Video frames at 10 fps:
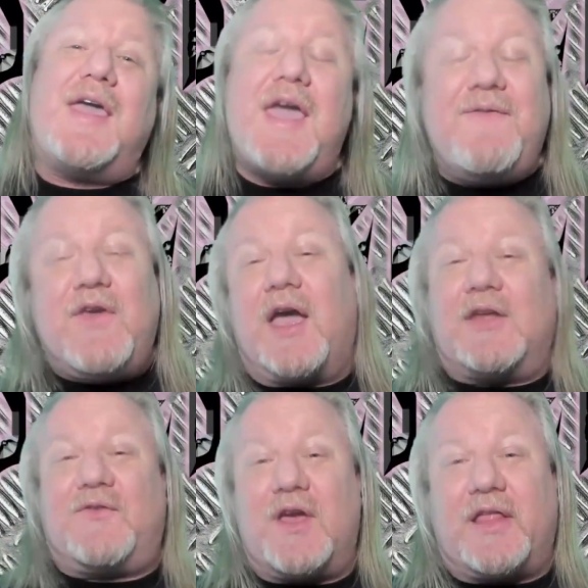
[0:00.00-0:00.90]
If you
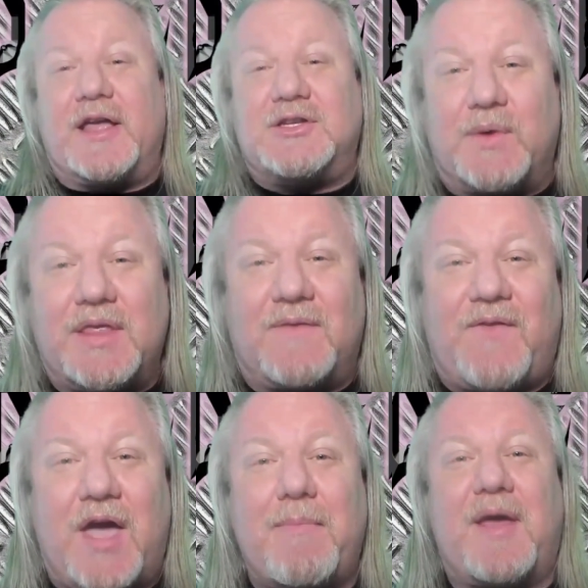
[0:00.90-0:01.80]
guys feel like joining the
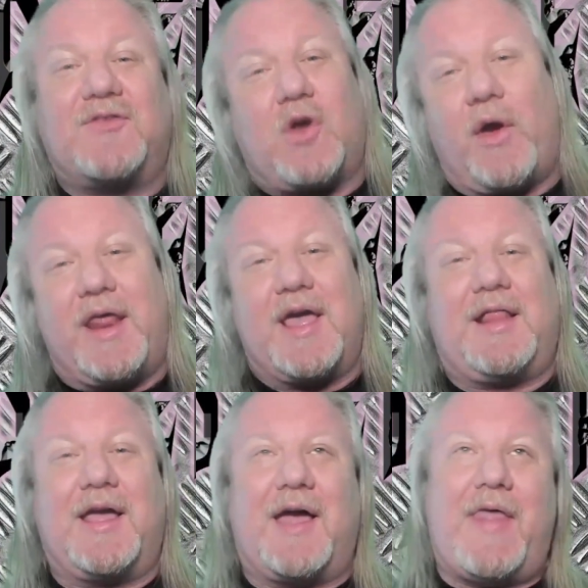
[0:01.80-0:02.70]
fan base, go ahead and
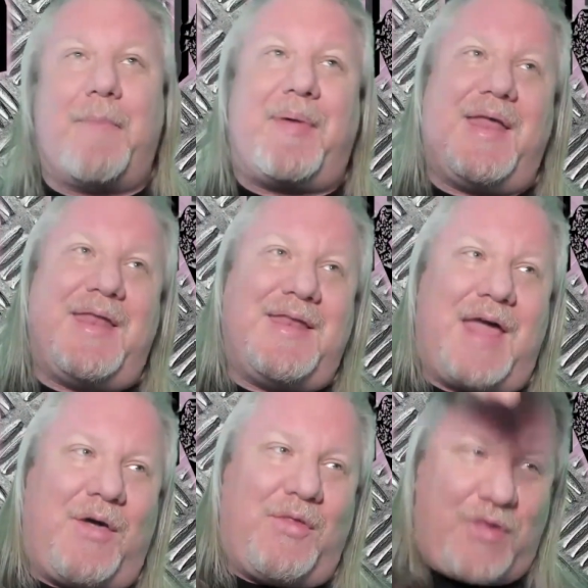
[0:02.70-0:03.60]
click on that button
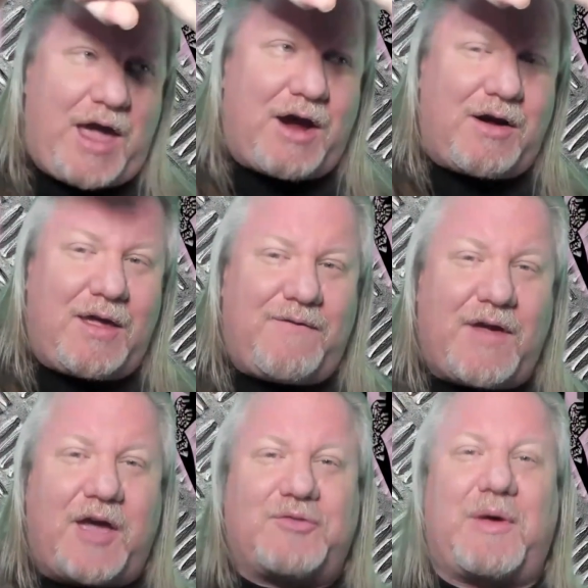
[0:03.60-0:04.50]
down there. If
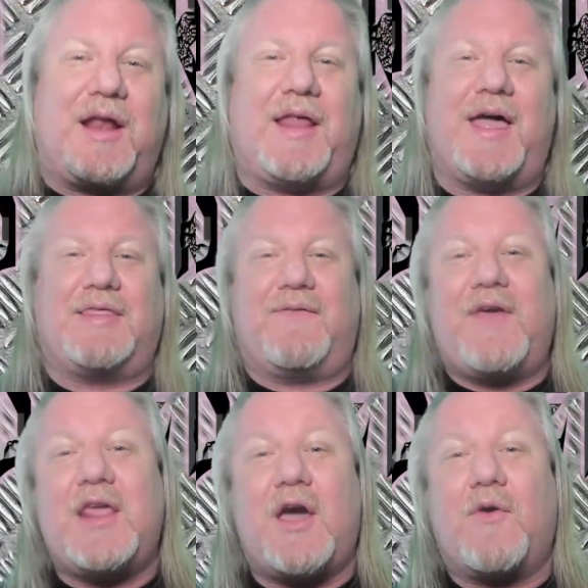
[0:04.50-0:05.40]
you guys want to like the
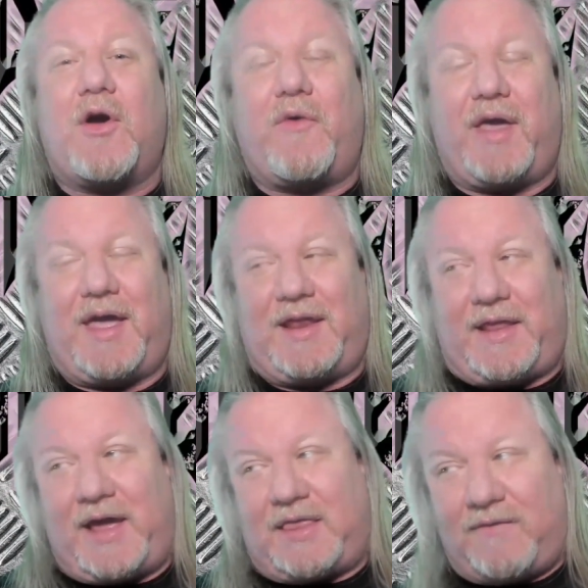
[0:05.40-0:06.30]
video, go ahead and
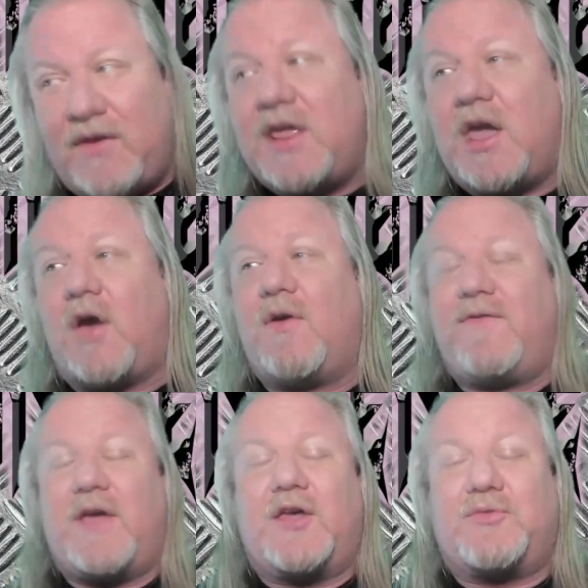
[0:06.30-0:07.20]
like the video.
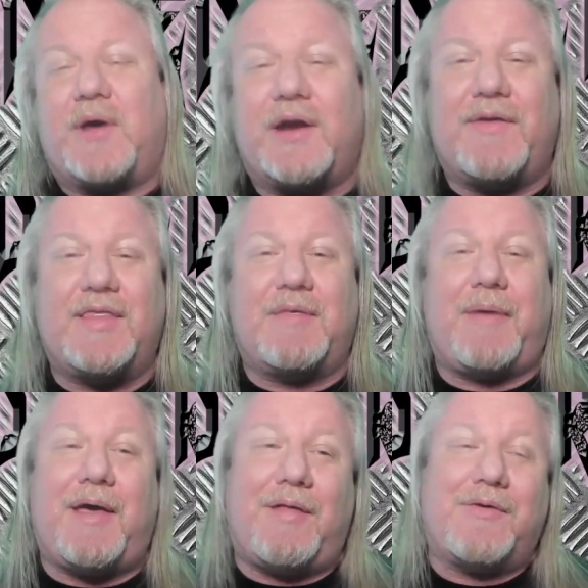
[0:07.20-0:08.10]
If you guys want to ring the
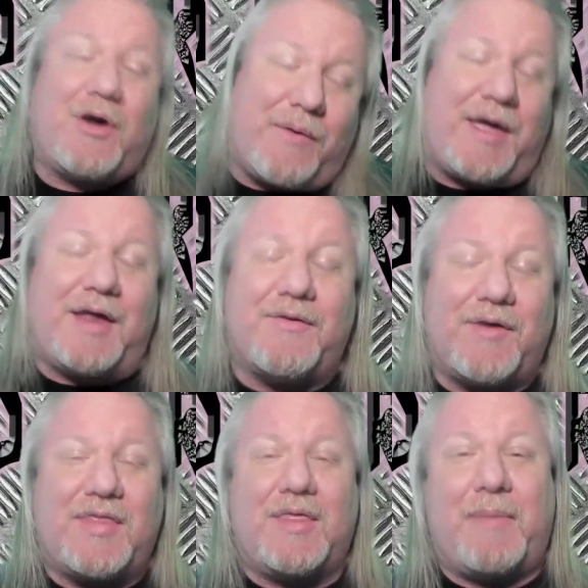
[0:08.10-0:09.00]
bell, go ahead and
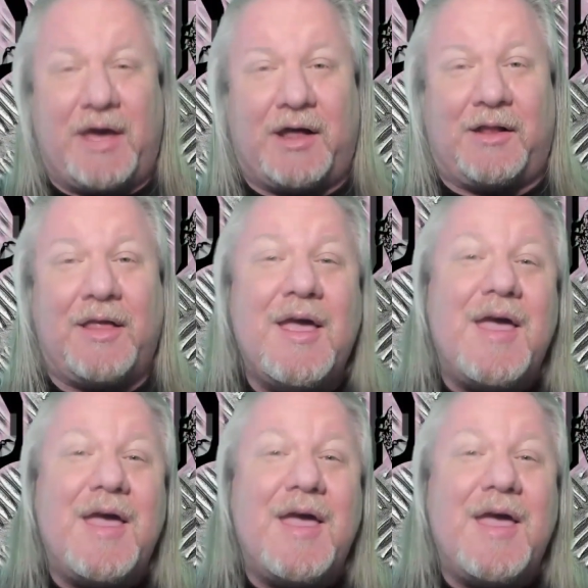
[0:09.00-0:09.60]
ring the bell.